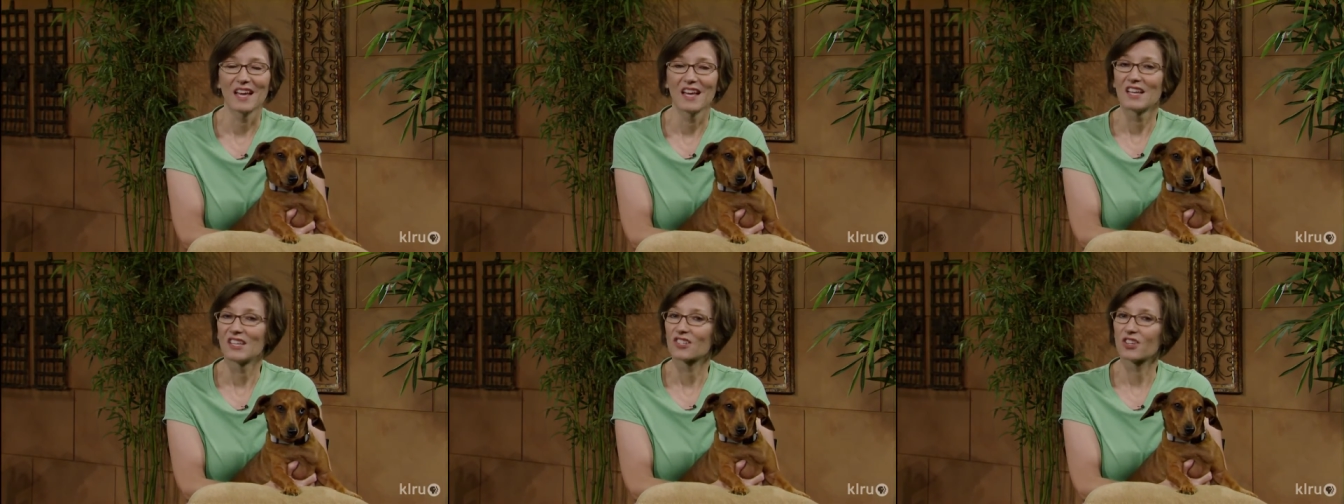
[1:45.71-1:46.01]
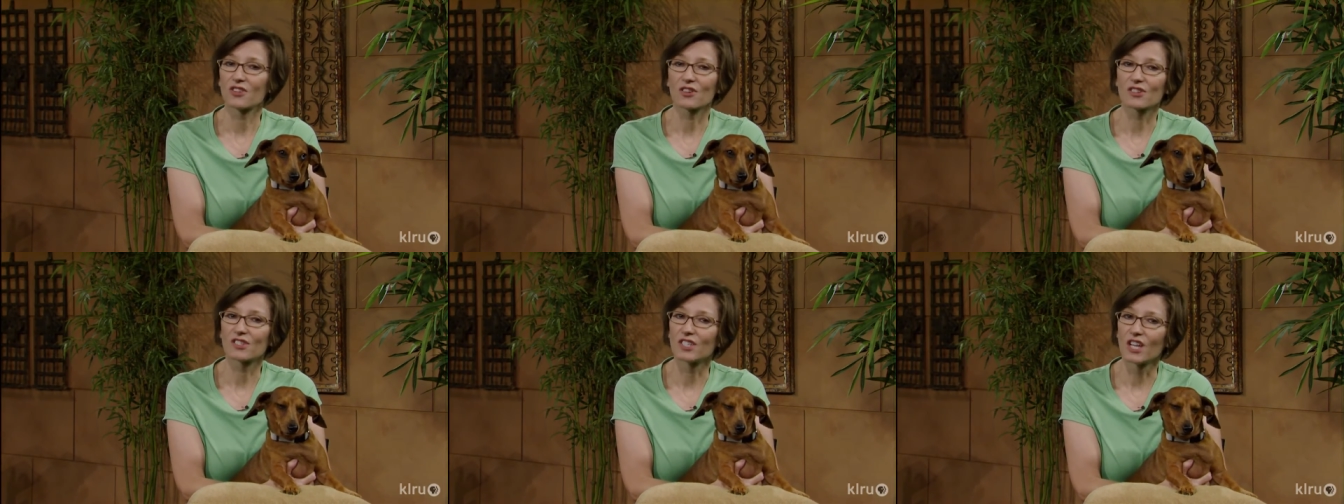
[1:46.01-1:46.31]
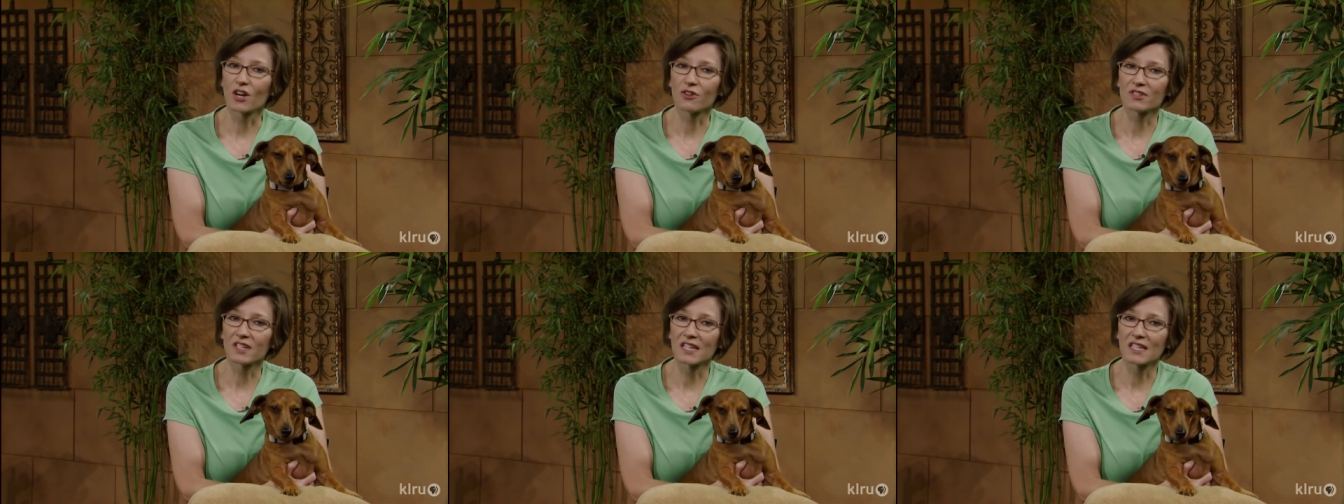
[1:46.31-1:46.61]
So there's
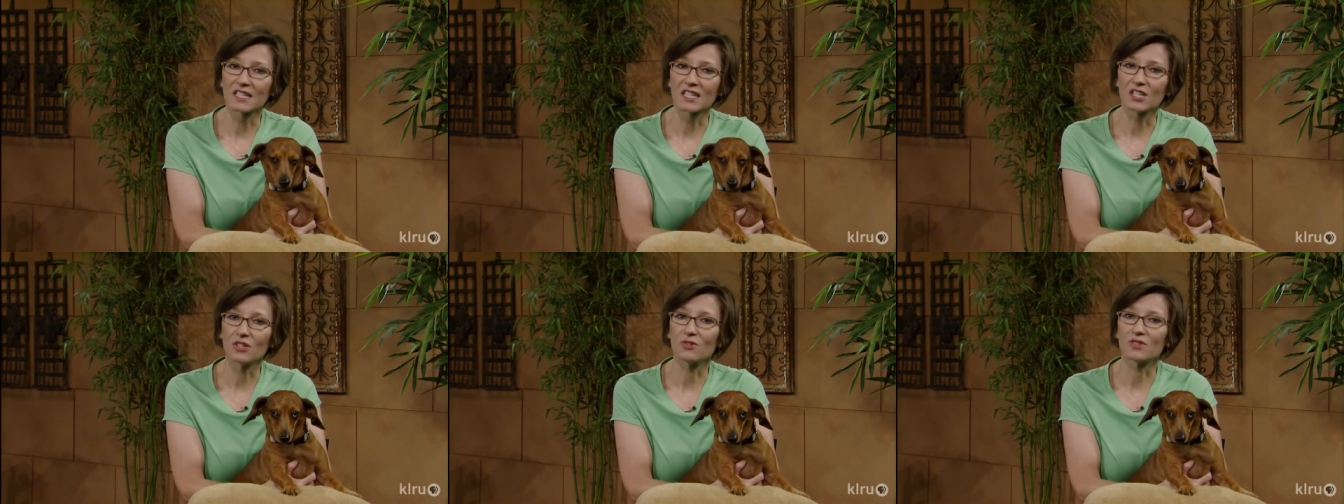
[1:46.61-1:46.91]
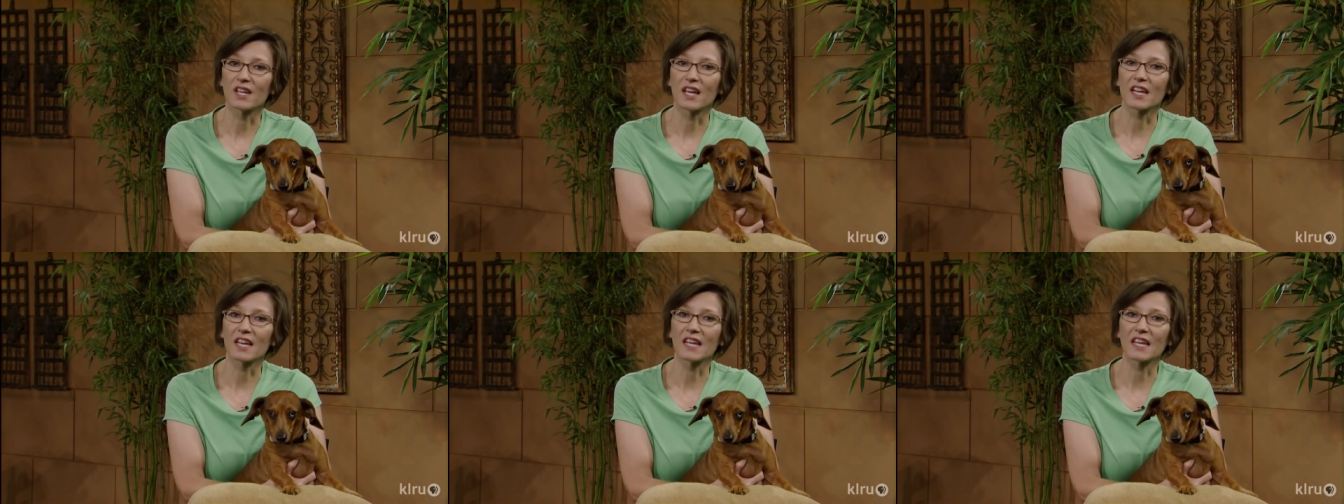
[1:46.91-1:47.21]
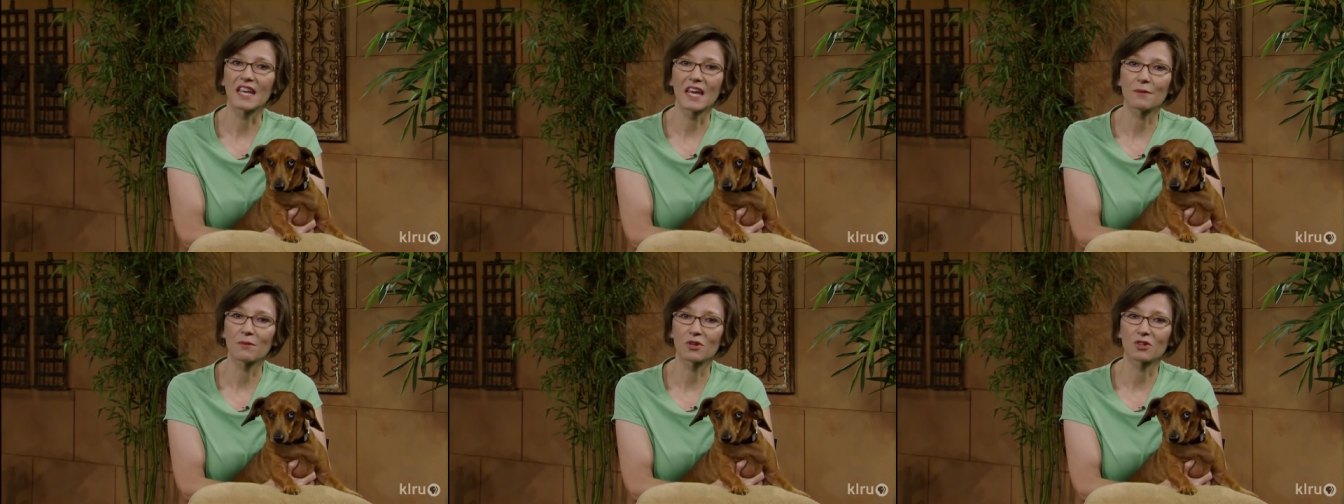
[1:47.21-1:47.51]
no need to use any
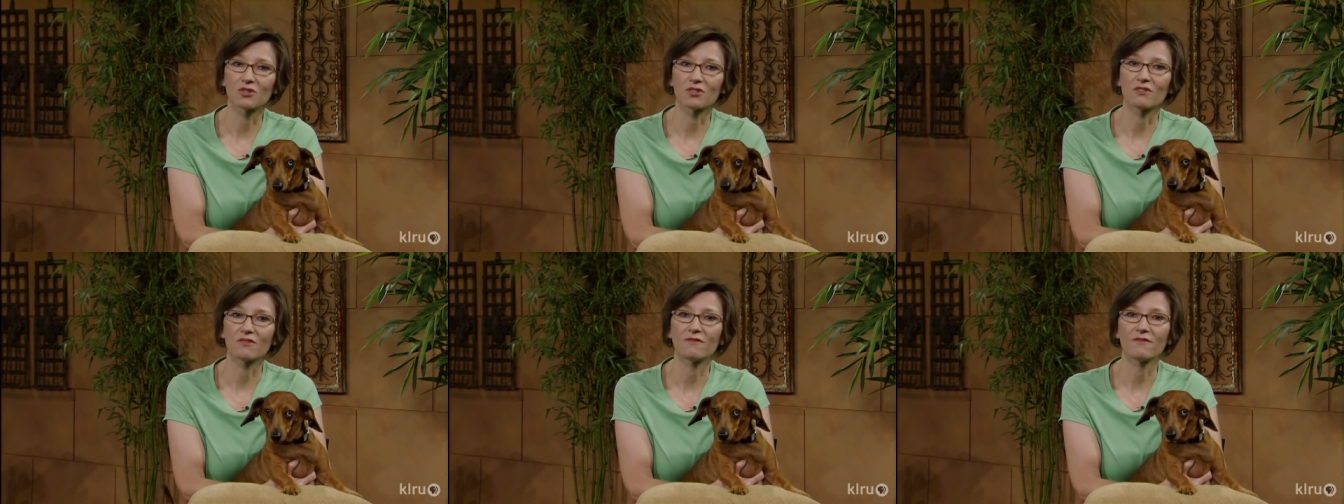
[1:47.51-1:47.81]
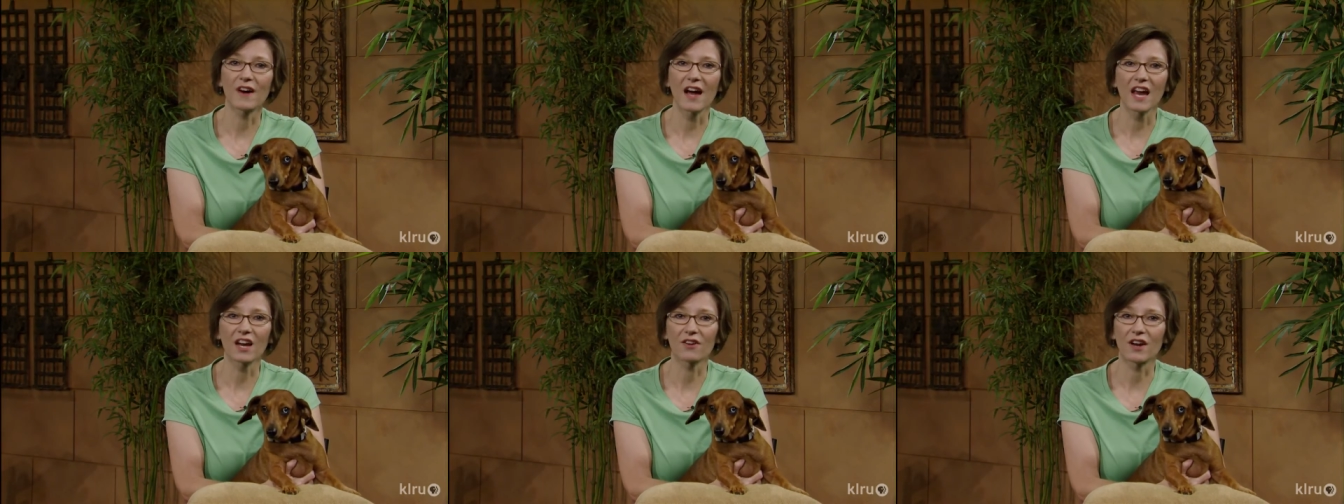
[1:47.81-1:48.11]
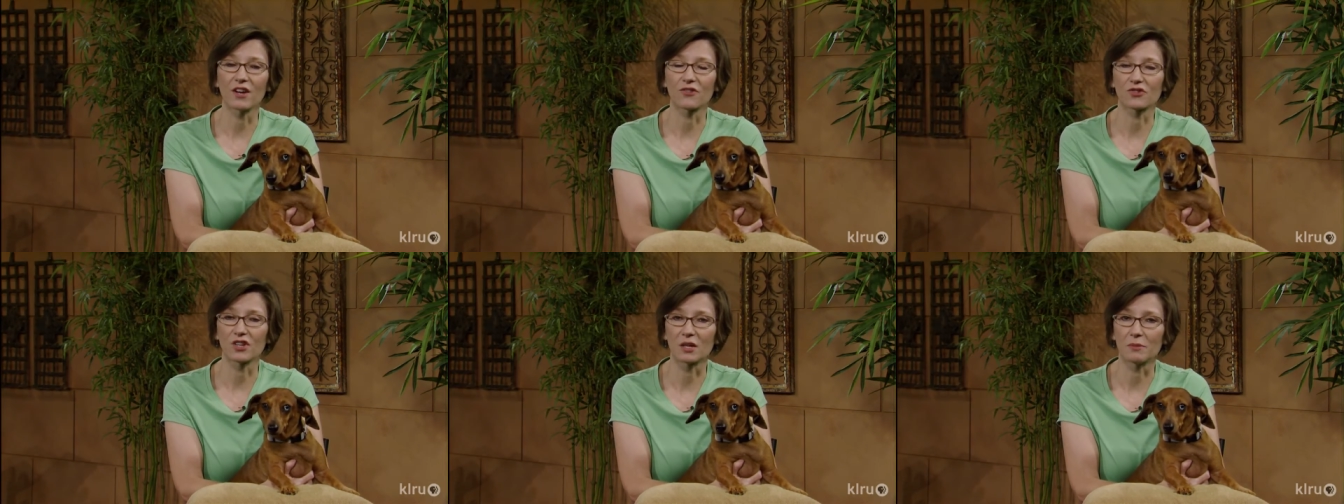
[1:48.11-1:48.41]
chemical fire
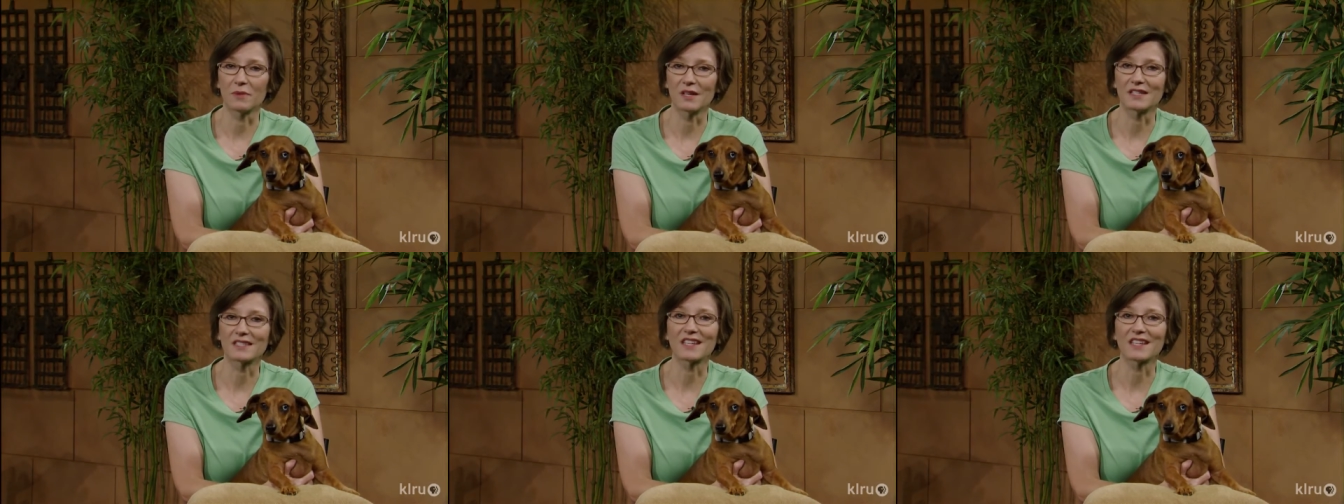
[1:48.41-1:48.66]
ant treatments